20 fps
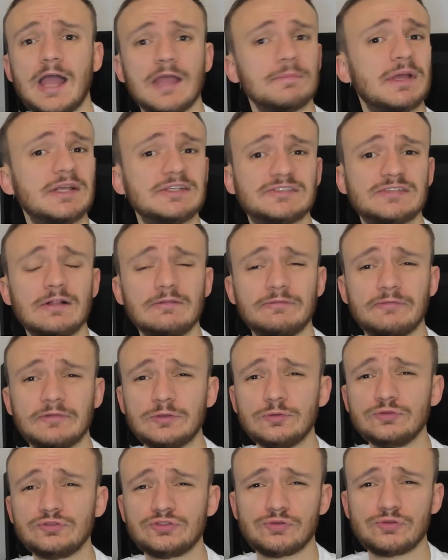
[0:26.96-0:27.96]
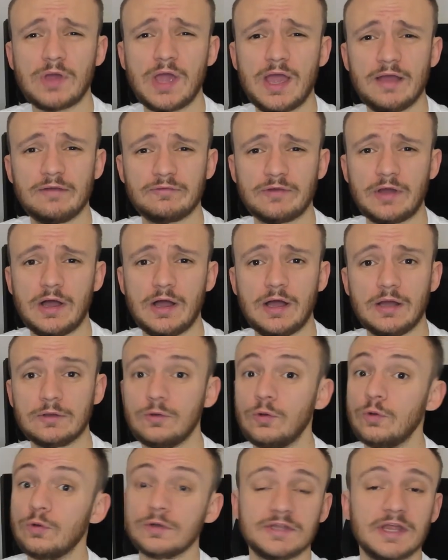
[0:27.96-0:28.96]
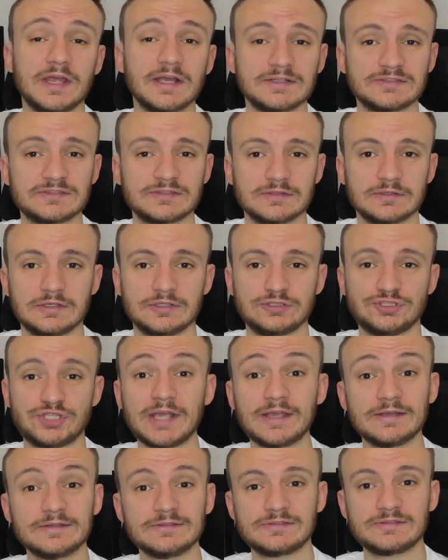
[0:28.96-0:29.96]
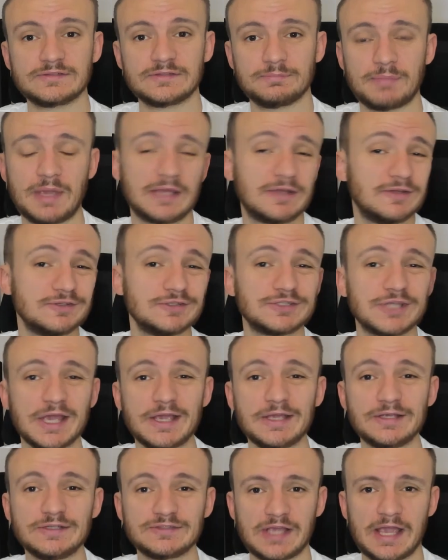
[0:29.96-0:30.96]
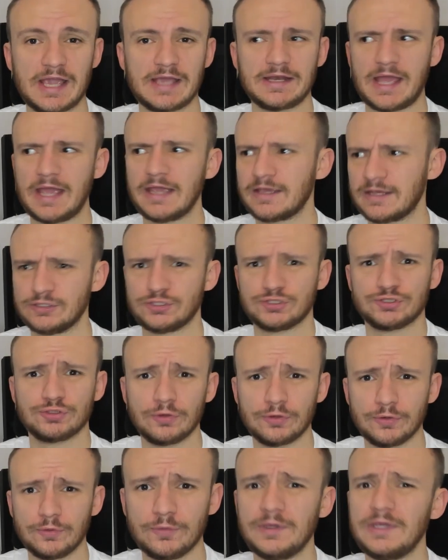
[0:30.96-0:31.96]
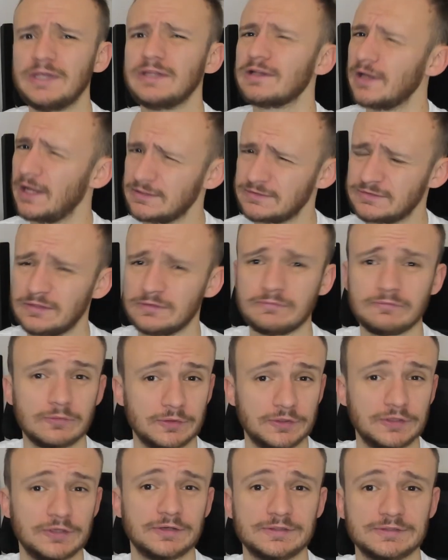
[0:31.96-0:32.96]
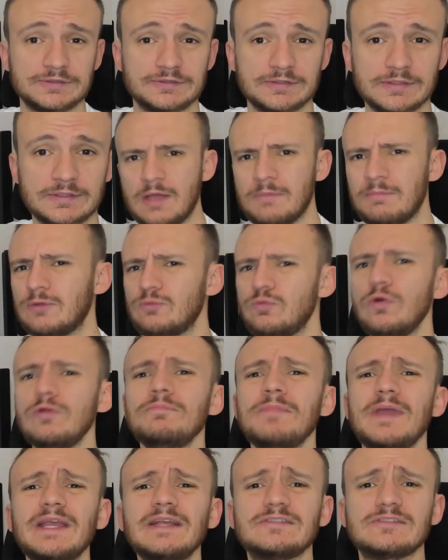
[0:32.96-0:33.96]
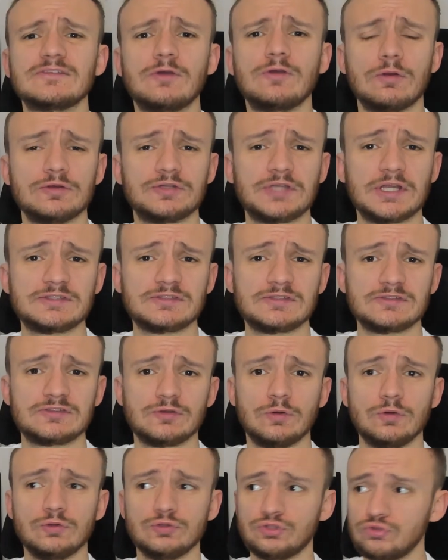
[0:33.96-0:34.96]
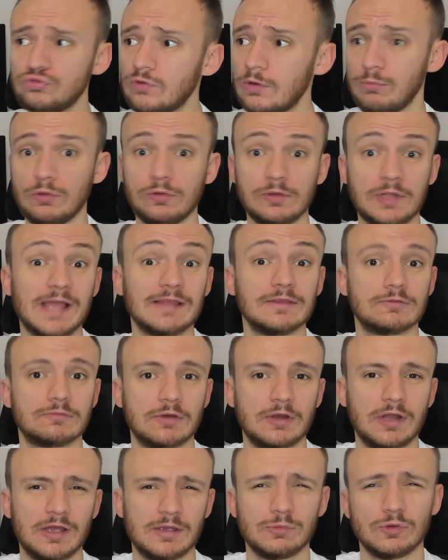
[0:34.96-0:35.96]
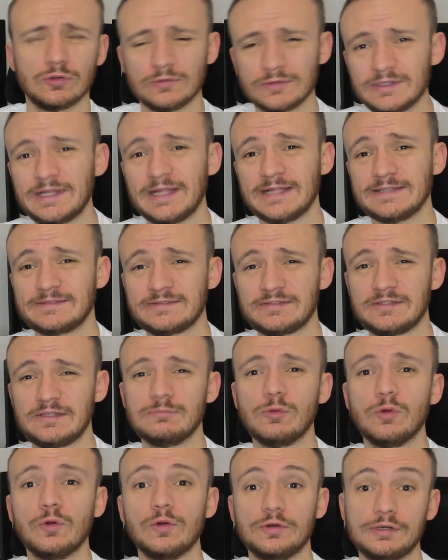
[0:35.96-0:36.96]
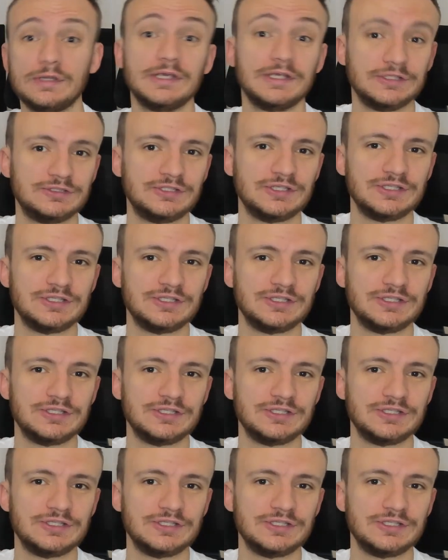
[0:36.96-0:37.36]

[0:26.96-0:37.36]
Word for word: I myself used to have uh, Gore-Tex jackets back in the days and I can assure you it lasted for years. But what makes Gore-Tex so durable and reliable, let's see more in